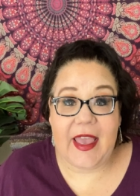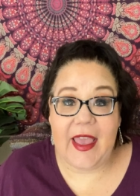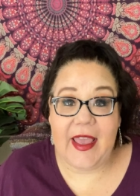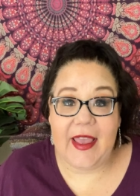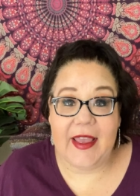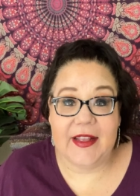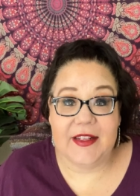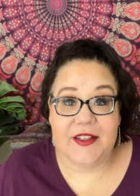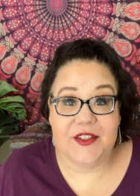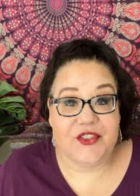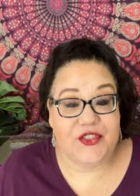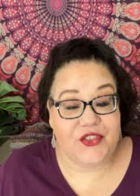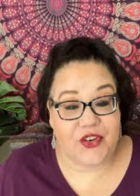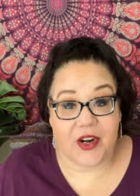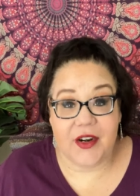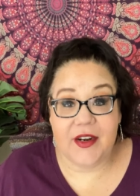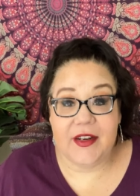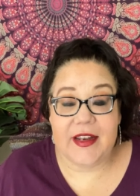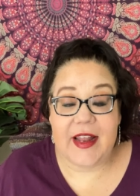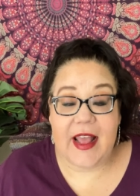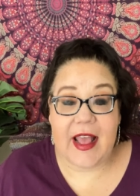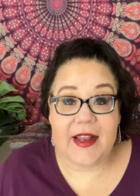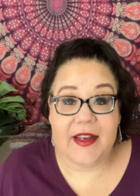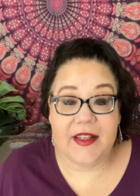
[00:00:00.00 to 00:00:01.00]
and
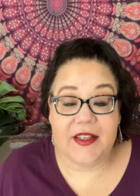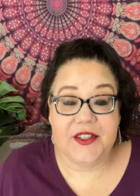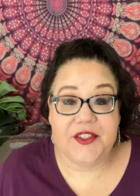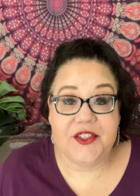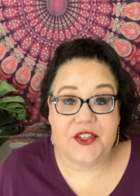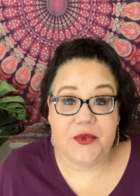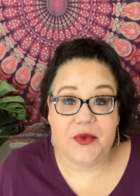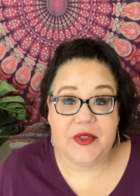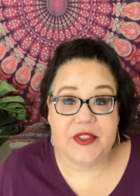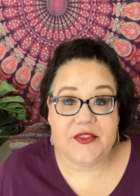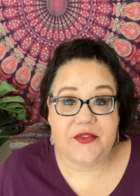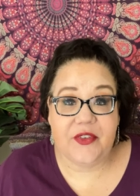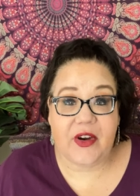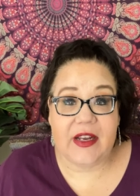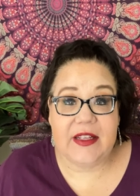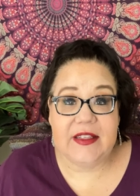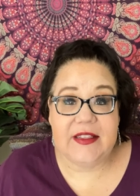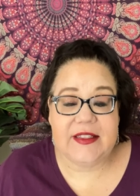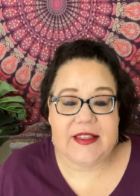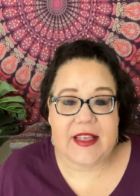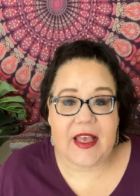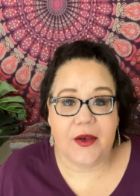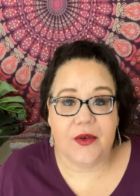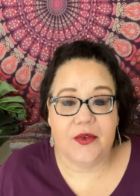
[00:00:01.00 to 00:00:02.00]
started heading to his
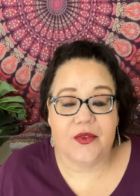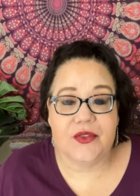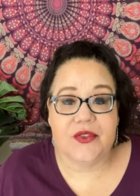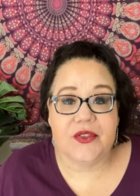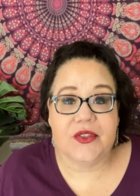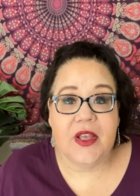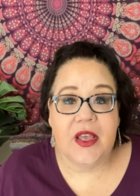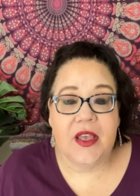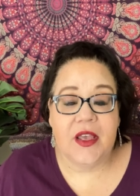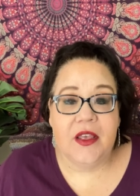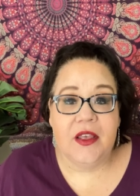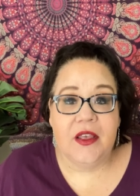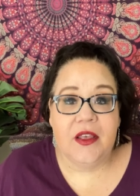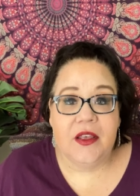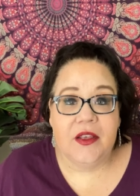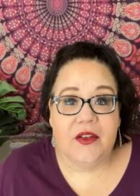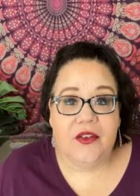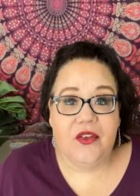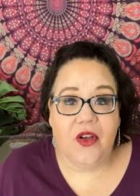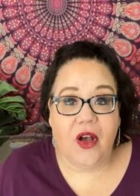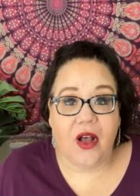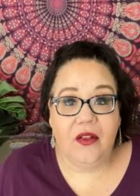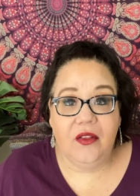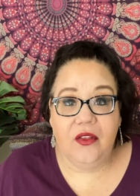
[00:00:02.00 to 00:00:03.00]
friend's house.
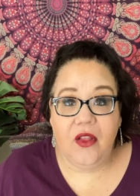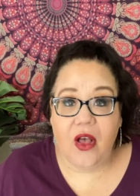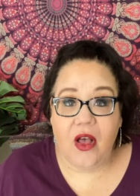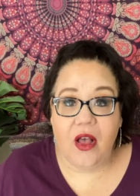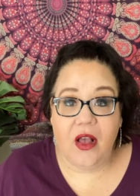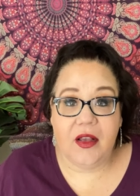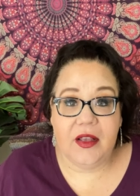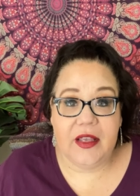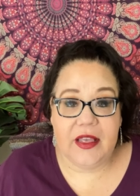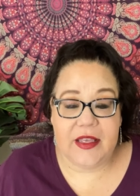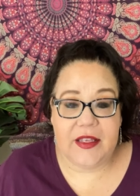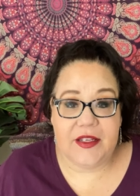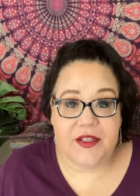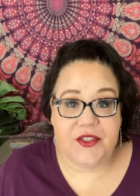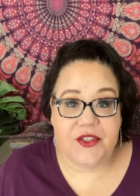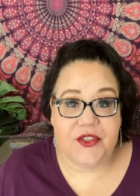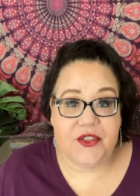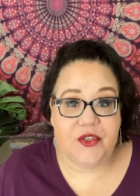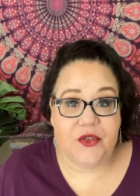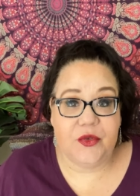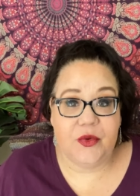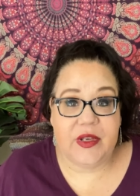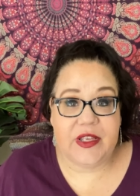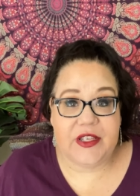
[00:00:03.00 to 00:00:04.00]
Not long
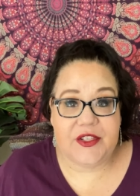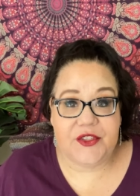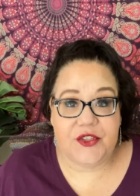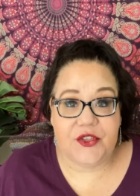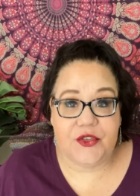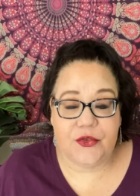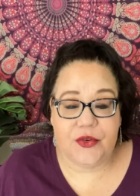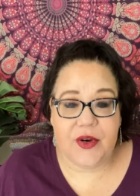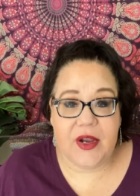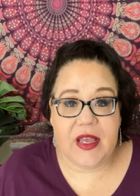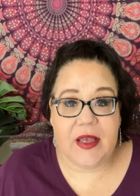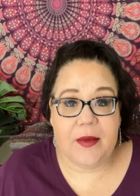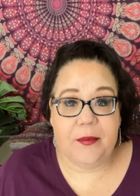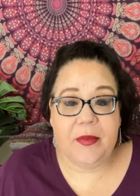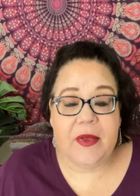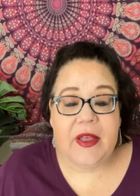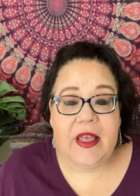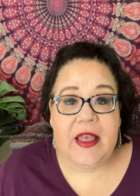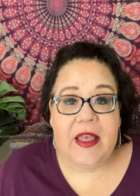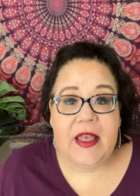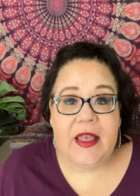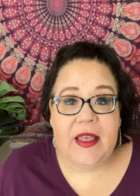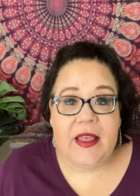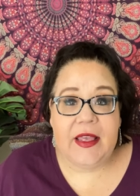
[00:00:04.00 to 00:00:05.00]
into his trip,
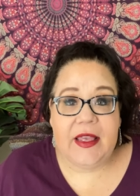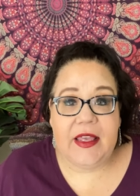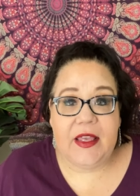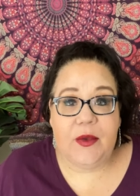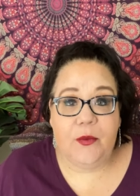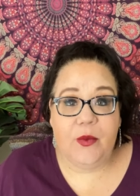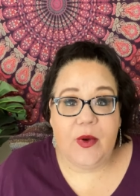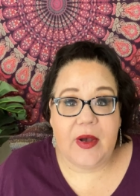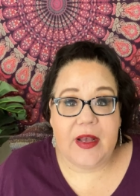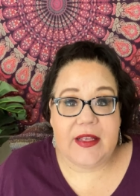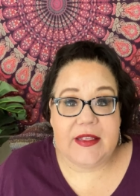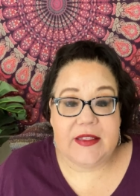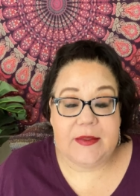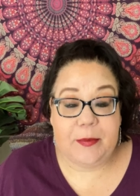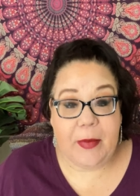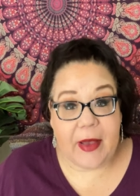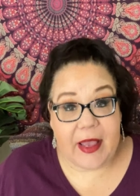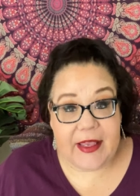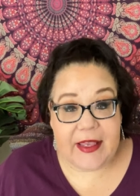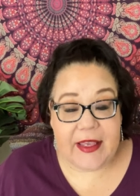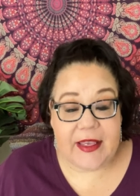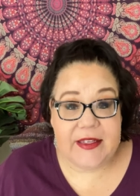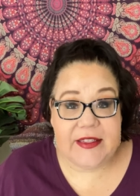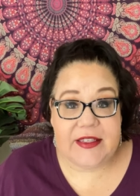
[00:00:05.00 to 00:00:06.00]
he was
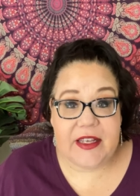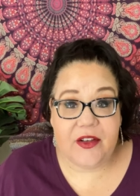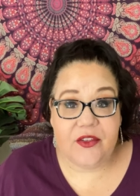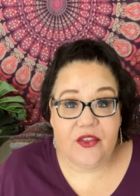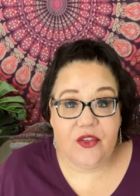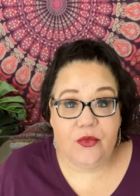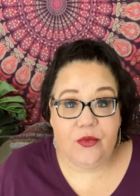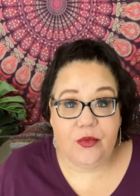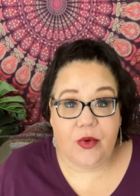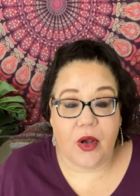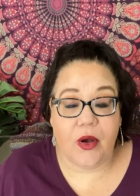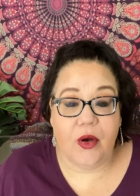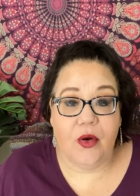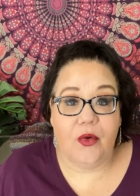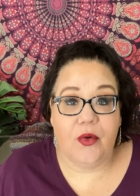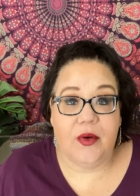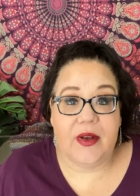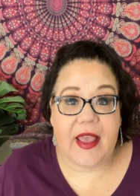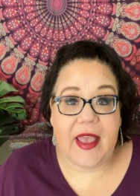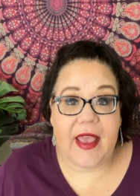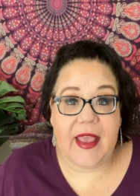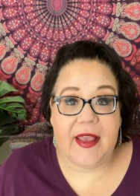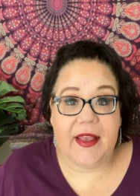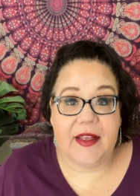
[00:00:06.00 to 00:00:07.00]
biking down the
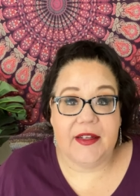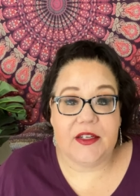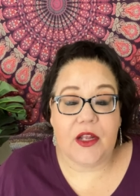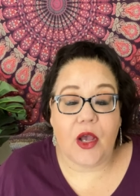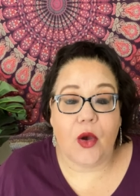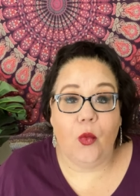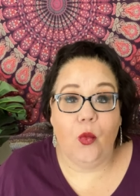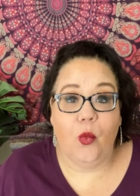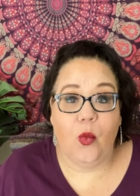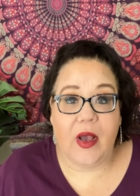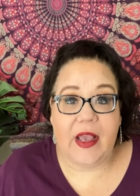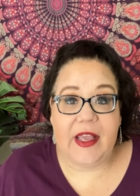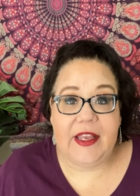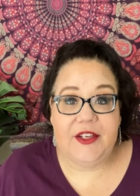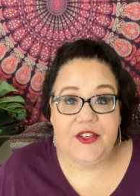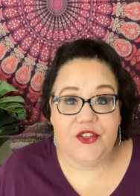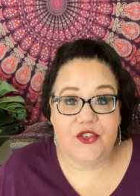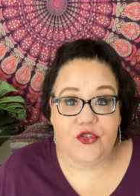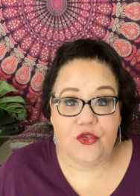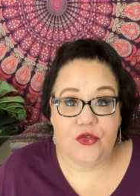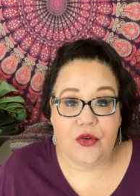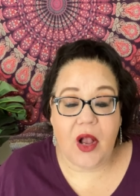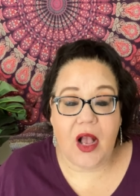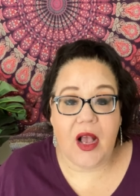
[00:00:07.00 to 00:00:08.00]
road and a white
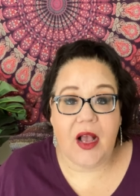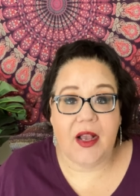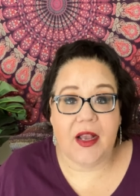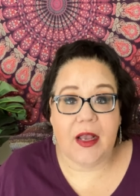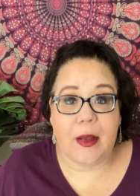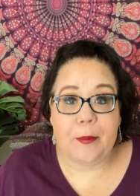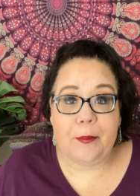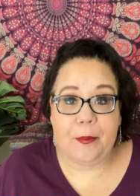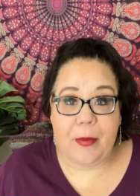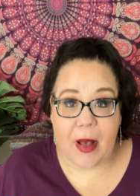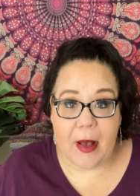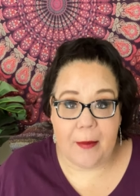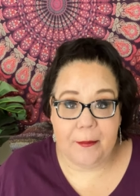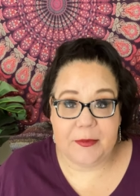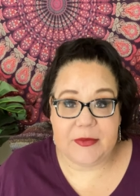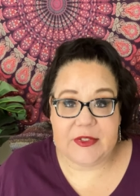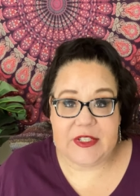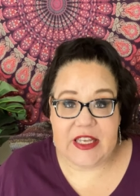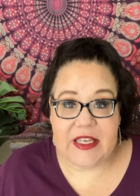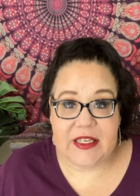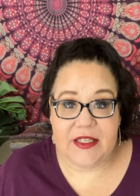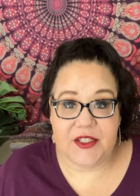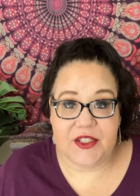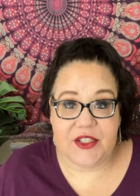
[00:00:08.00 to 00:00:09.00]
truck bumped
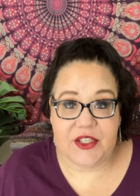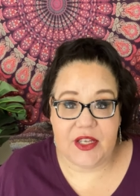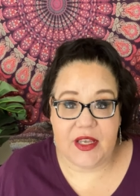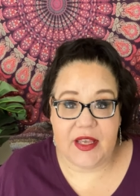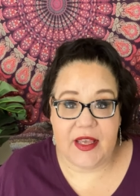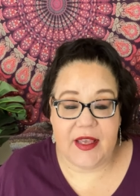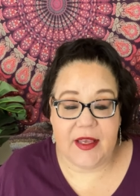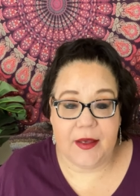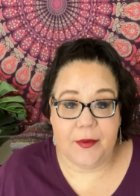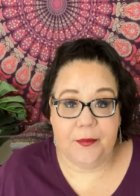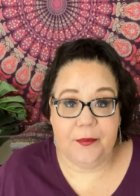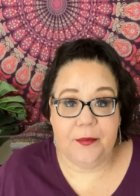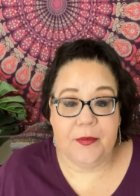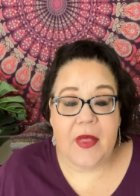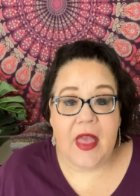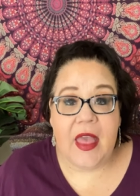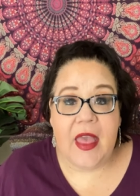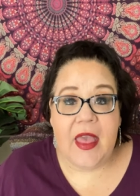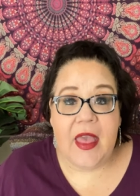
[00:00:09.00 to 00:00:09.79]
into him.